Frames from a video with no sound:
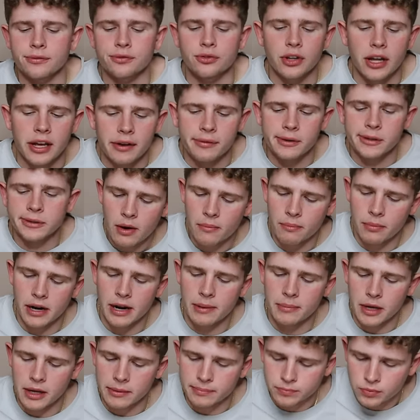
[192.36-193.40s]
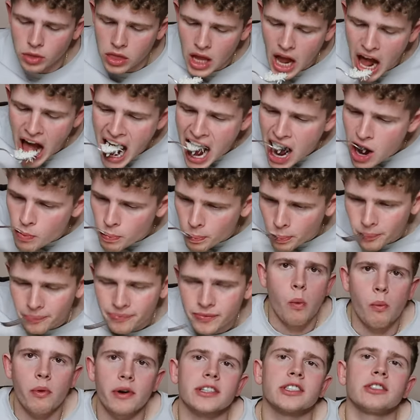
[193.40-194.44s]
of flavor, but I mean,
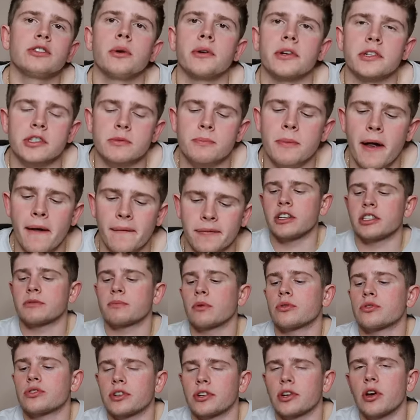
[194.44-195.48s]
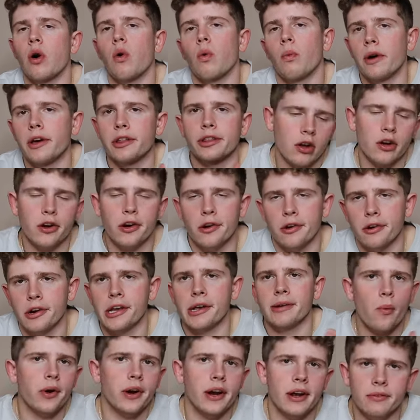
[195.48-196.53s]
what can you expect? It's supposed to go with
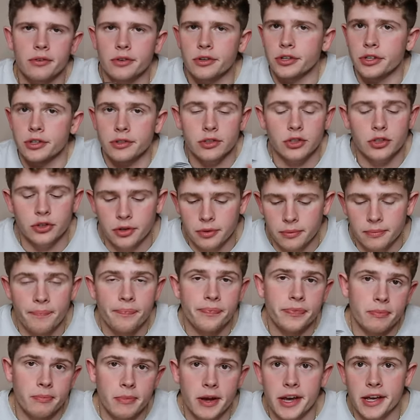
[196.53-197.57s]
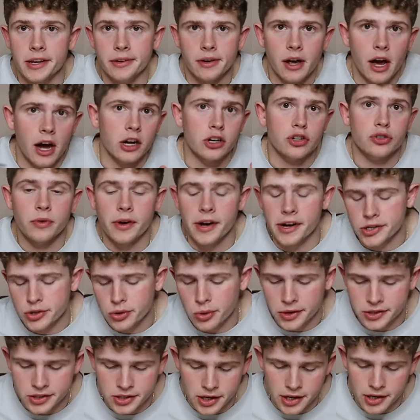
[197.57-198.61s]
curry, whatever your main entree
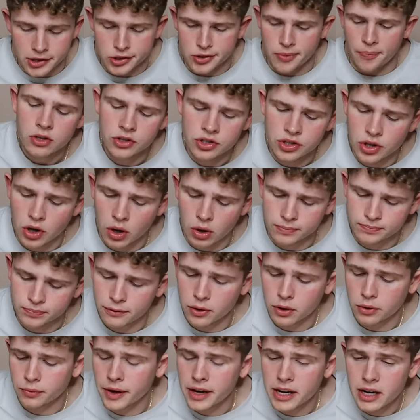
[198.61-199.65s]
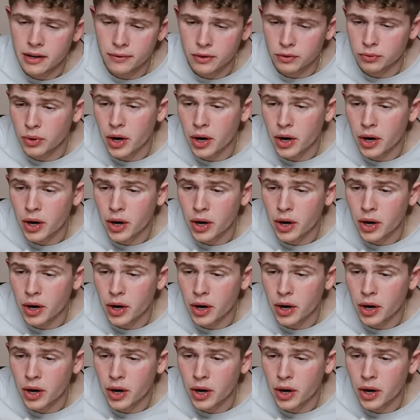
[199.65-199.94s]
choice is. So for a rate of the